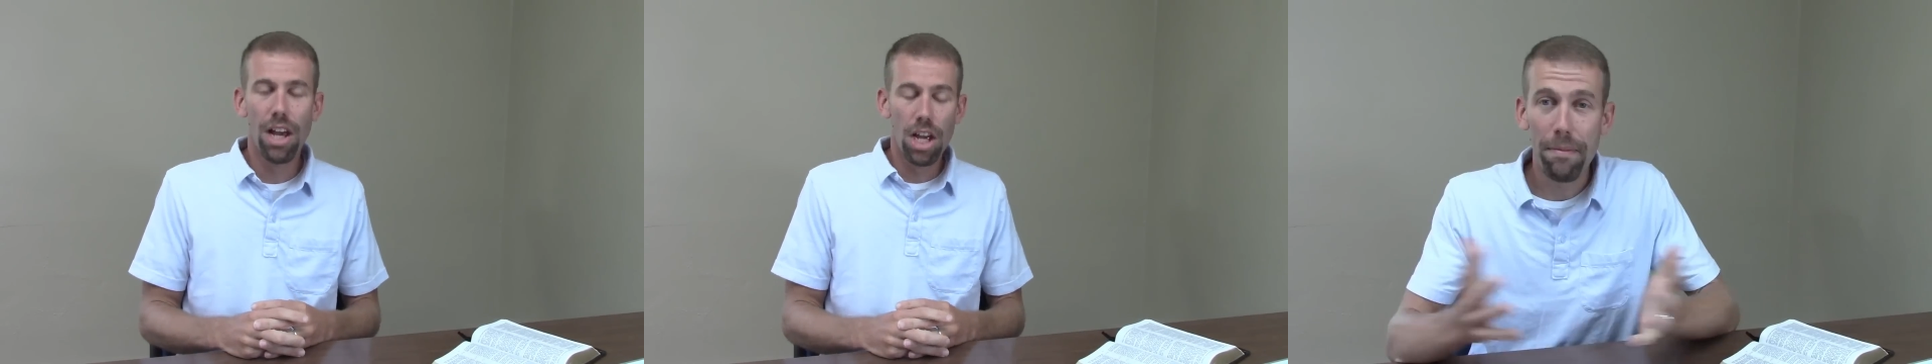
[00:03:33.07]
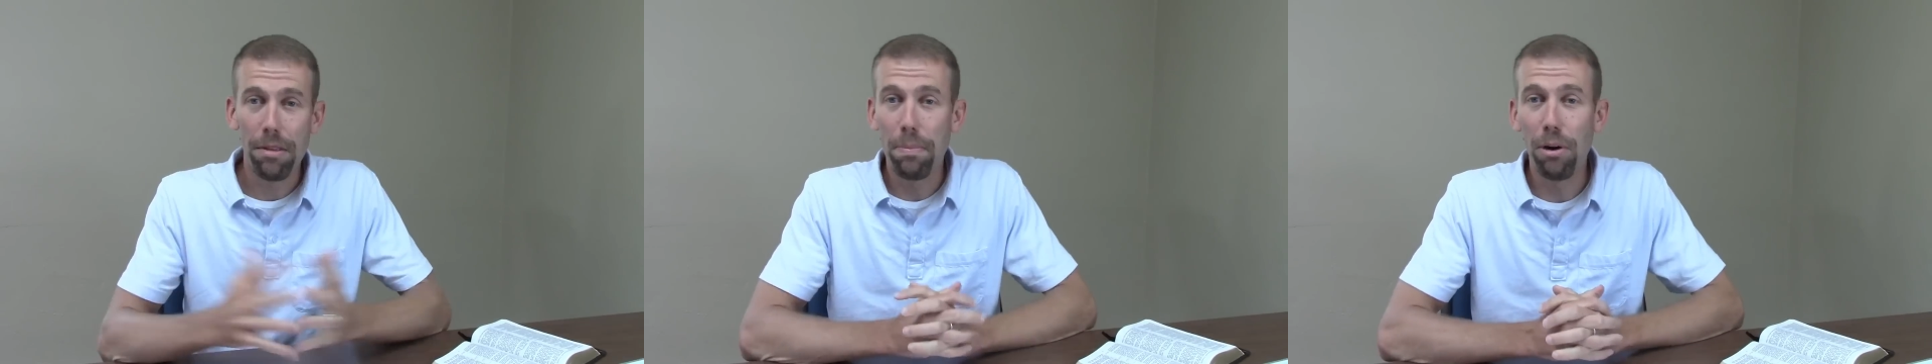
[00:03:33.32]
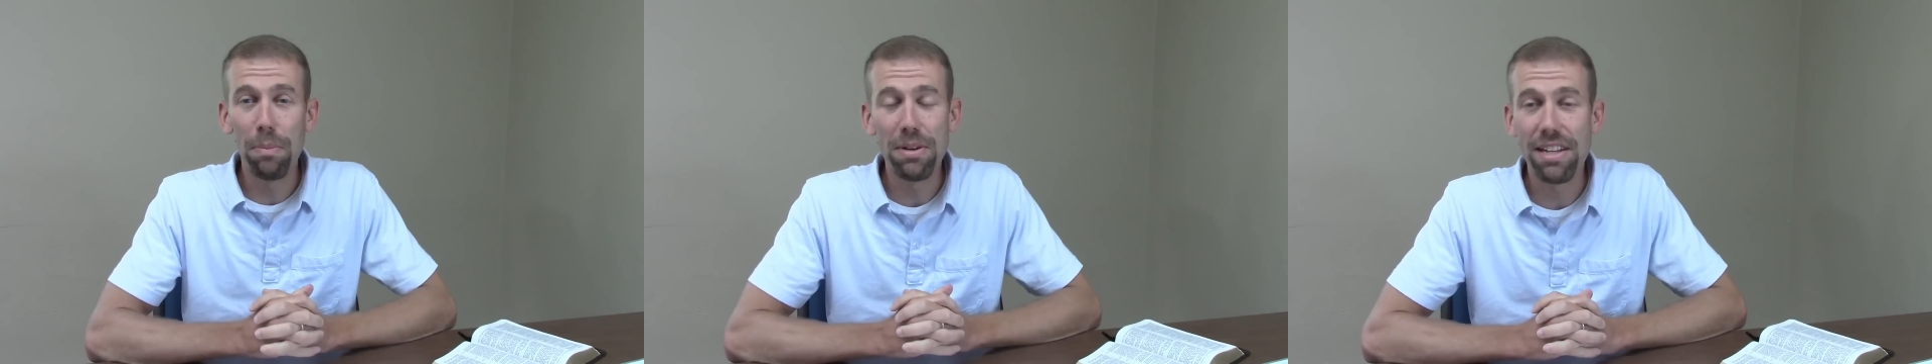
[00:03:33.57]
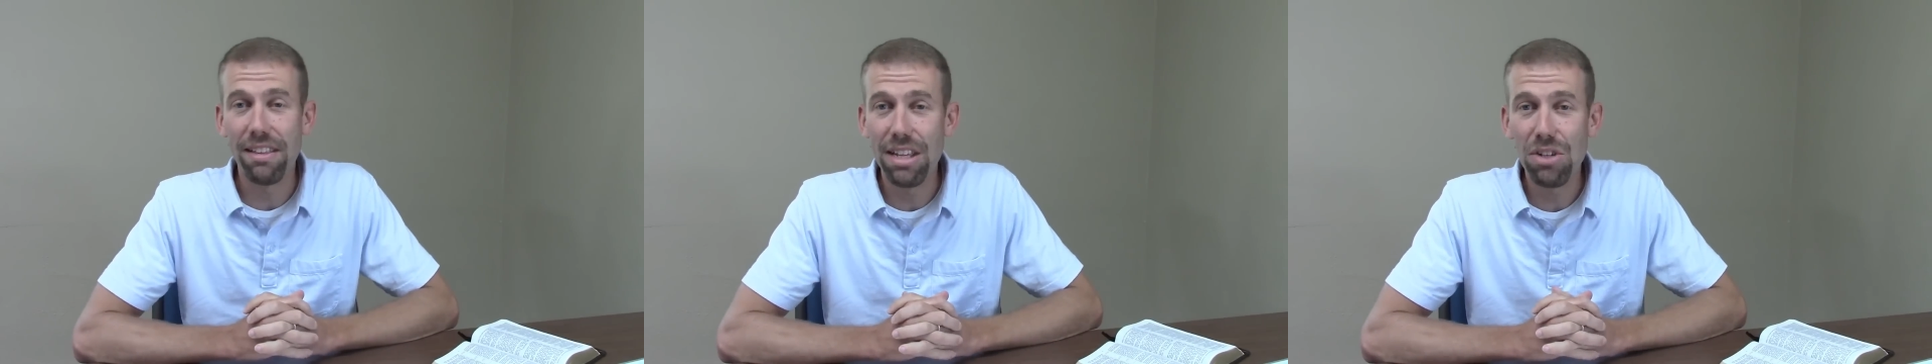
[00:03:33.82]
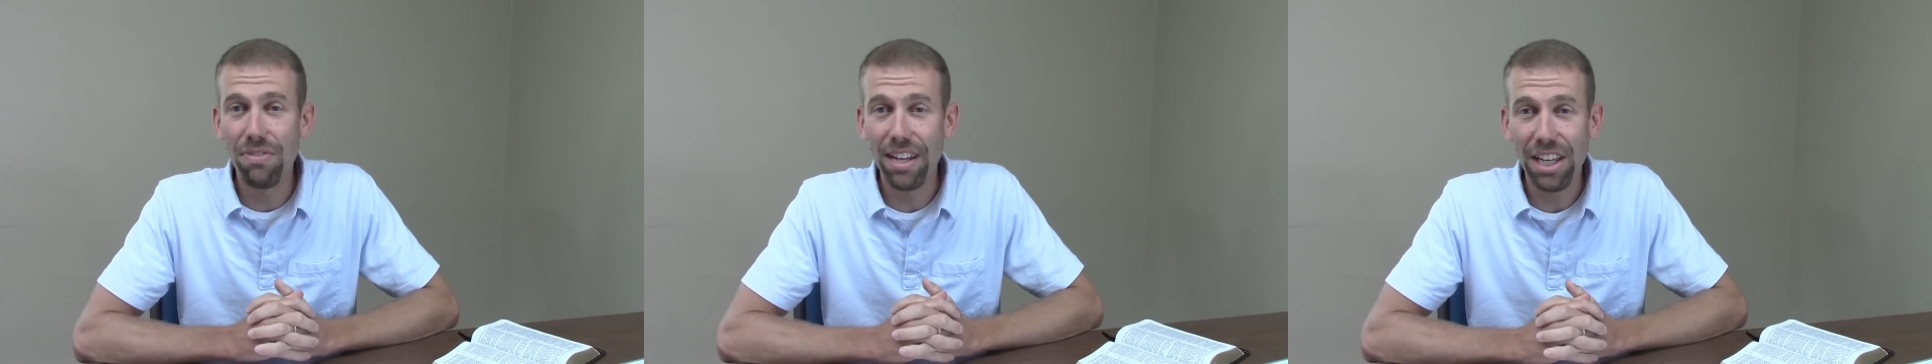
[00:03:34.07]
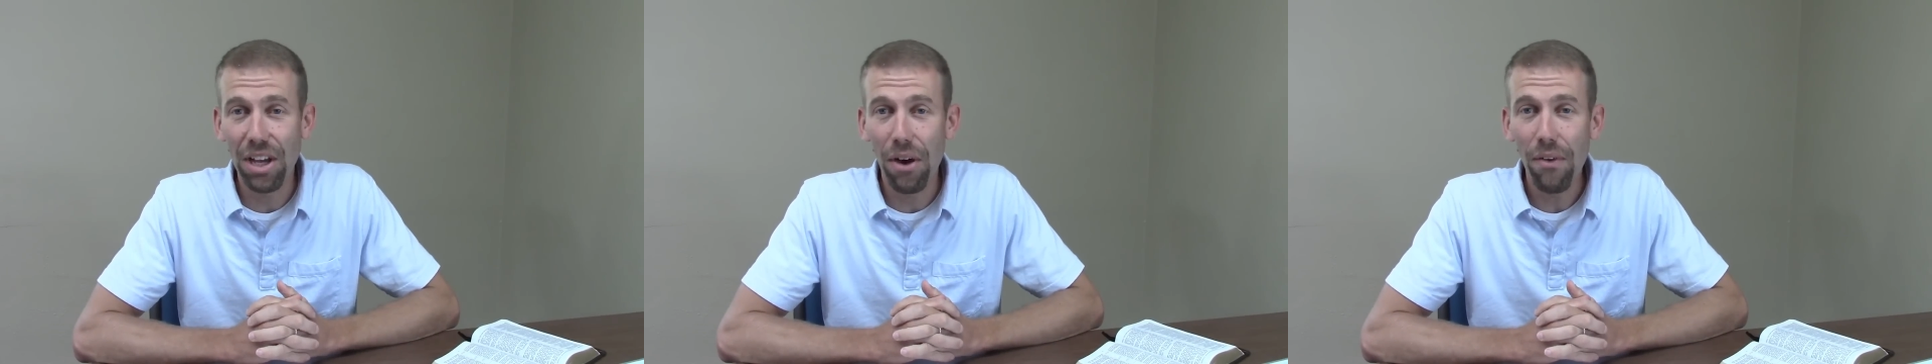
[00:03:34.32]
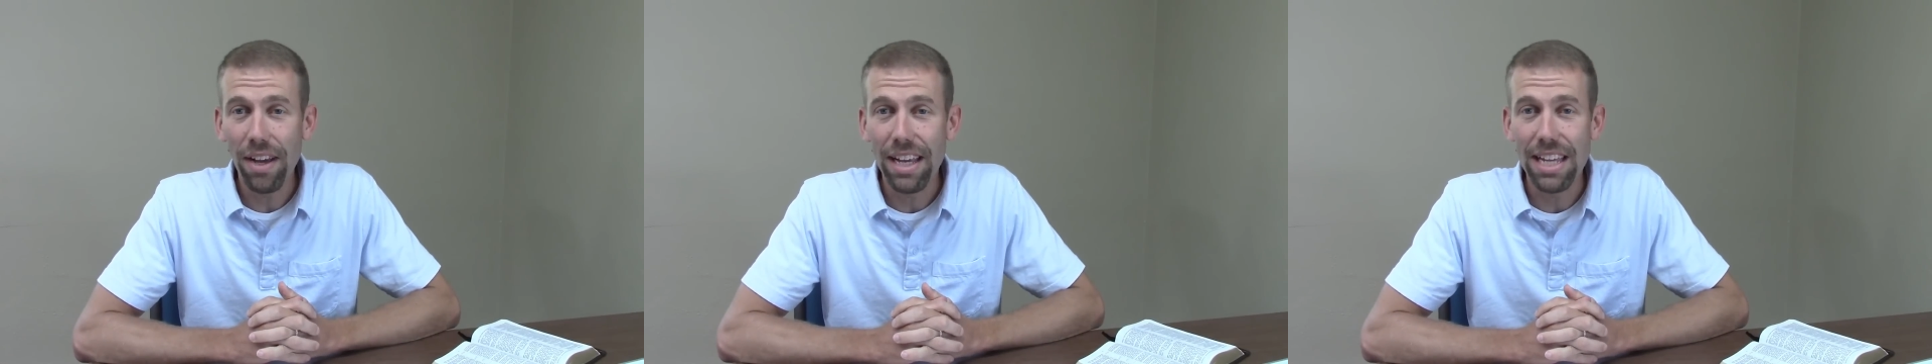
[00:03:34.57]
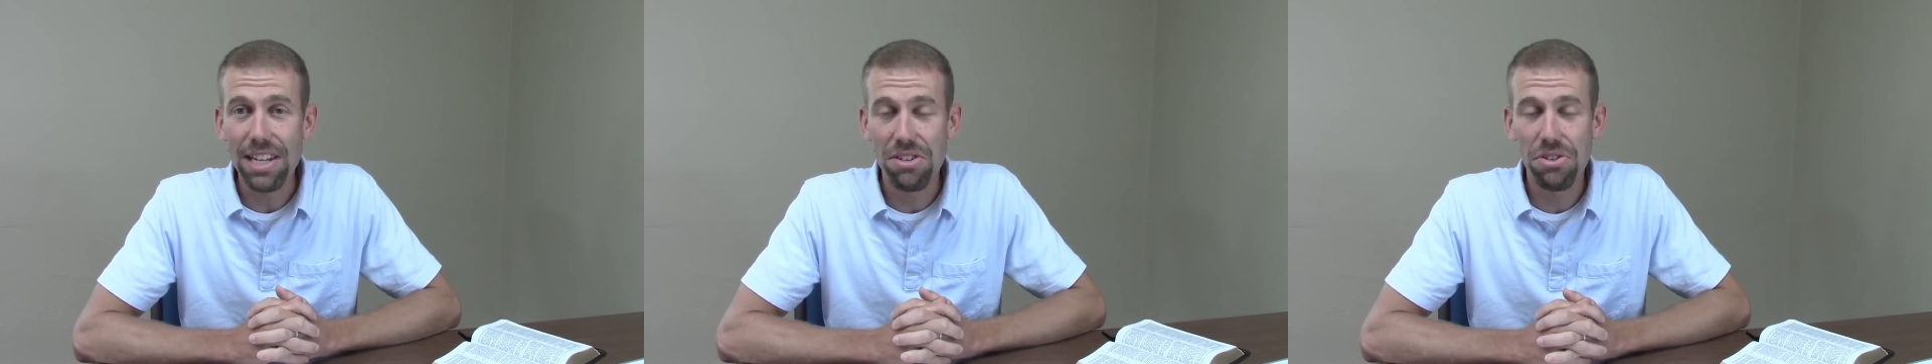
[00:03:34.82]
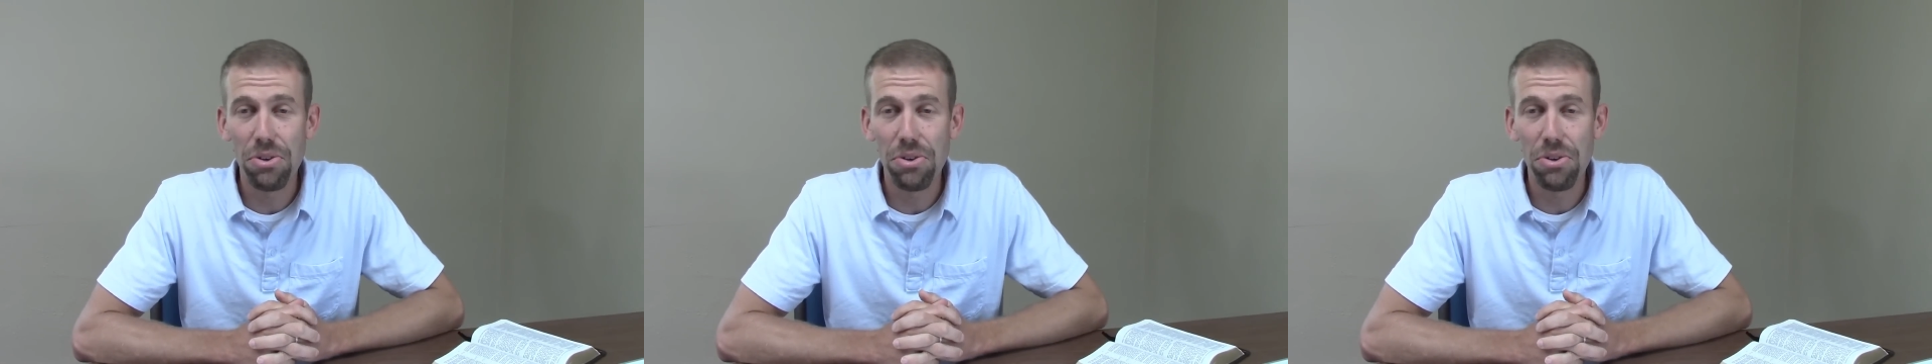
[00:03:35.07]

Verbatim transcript: The purpose of this video is